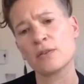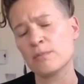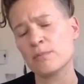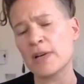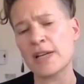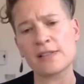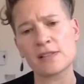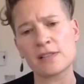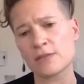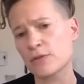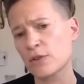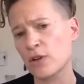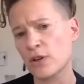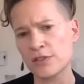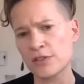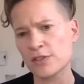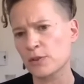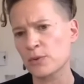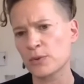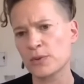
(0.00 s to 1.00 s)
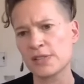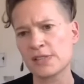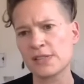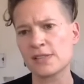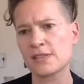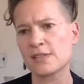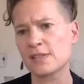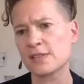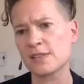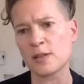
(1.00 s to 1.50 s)
massive
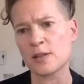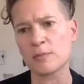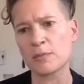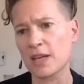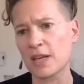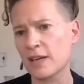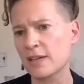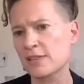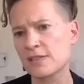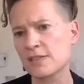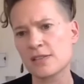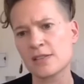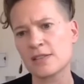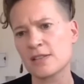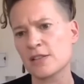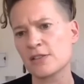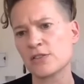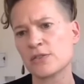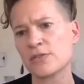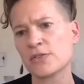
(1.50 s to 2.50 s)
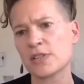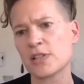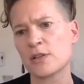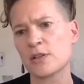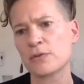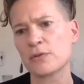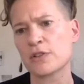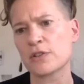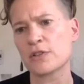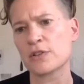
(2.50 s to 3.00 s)
consequences in some cases, as you've
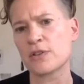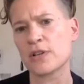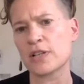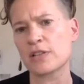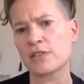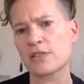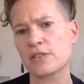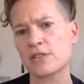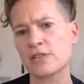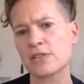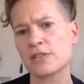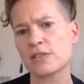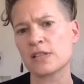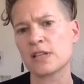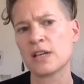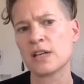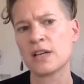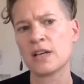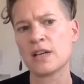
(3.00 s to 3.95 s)
said, for the directors.